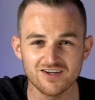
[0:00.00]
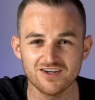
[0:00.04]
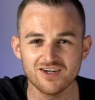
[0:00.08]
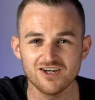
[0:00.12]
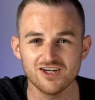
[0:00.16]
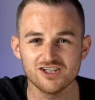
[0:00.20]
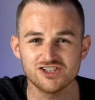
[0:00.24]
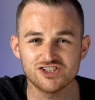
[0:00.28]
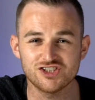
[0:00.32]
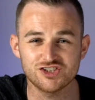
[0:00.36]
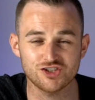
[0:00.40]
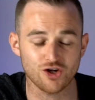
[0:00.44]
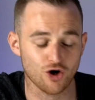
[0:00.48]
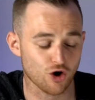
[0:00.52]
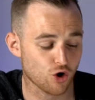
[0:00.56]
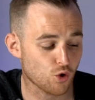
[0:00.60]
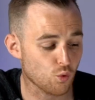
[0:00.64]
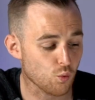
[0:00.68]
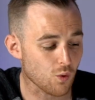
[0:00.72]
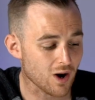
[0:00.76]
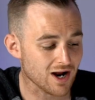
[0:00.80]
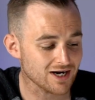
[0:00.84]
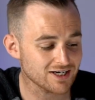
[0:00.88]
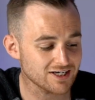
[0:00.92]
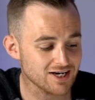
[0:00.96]
Stock
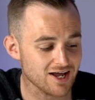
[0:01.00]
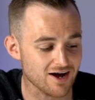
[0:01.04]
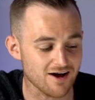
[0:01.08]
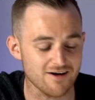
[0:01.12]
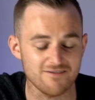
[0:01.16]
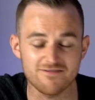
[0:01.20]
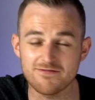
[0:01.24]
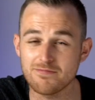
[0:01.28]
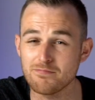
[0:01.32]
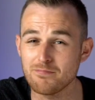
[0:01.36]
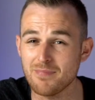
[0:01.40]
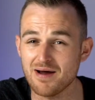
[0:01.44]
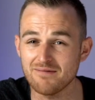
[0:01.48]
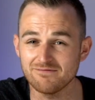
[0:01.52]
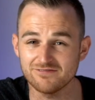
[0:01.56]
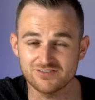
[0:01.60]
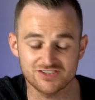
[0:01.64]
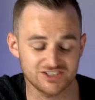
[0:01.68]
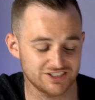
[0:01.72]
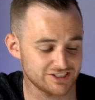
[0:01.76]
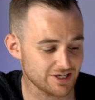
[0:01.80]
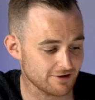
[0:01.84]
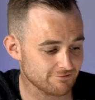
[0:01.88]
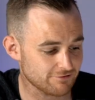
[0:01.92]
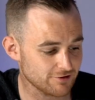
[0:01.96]
1 of month
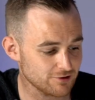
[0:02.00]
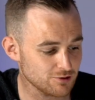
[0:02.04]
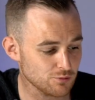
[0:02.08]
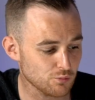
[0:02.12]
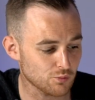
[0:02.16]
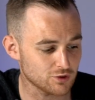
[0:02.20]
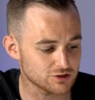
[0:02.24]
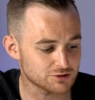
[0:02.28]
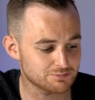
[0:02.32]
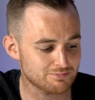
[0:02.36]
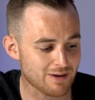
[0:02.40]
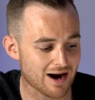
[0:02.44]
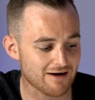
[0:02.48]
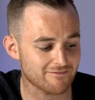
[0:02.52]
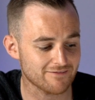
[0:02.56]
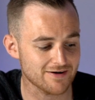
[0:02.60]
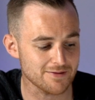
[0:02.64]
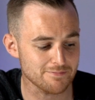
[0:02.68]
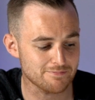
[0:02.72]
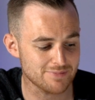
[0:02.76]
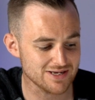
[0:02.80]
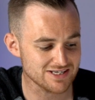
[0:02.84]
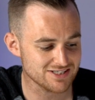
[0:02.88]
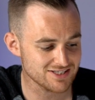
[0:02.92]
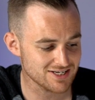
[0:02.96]
7 was
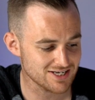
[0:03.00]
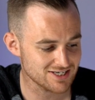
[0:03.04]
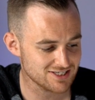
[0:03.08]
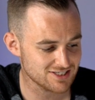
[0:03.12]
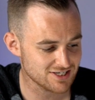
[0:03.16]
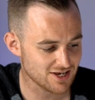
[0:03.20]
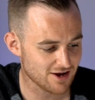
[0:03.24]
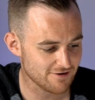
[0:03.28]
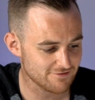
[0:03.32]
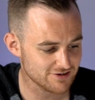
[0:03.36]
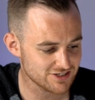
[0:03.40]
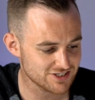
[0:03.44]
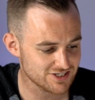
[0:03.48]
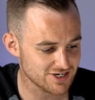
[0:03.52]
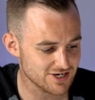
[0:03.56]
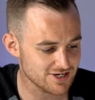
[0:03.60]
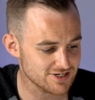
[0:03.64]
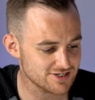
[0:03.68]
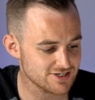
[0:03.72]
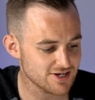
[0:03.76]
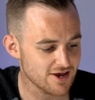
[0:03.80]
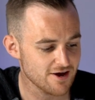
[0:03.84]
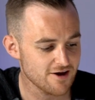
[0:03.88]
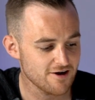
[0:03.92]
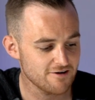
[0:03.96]
Barrett Business
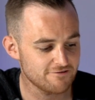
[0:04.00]
Services.